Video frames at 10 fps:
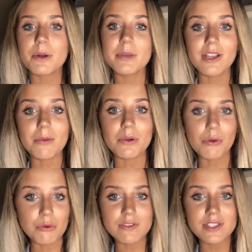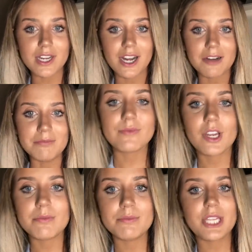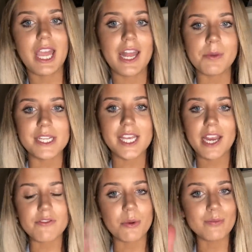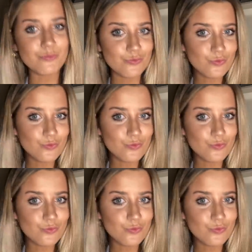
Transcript: probably a lot more hauls to come. But yeah, anyway, take care, everyone.